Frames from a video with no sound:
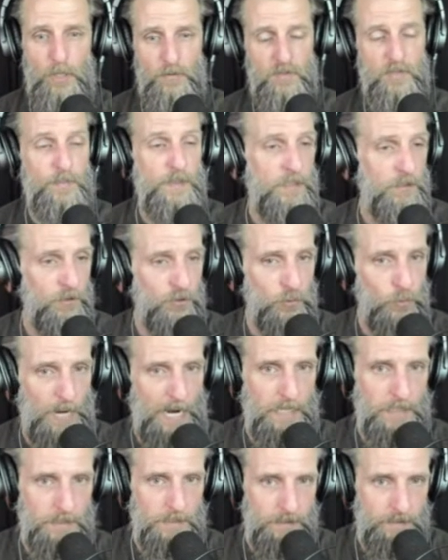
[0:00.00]

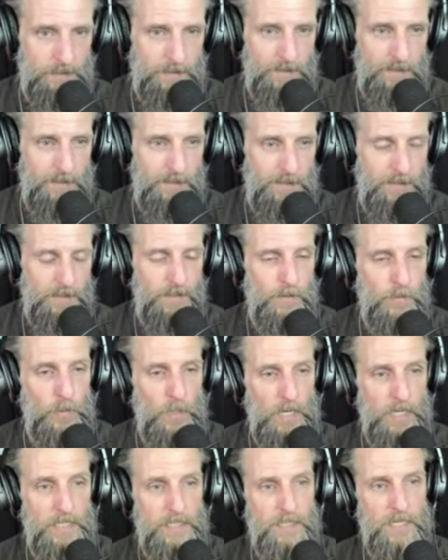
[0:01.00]
spirituality,
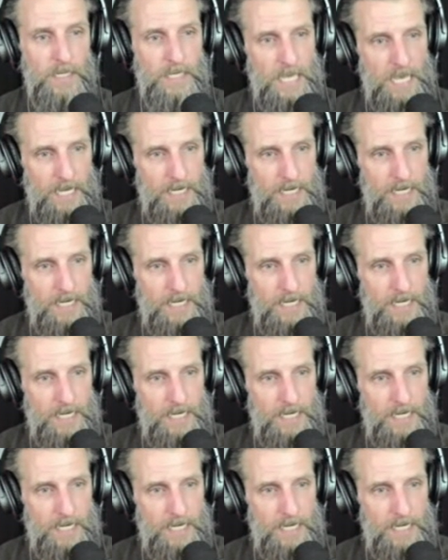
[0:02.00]
right? Again,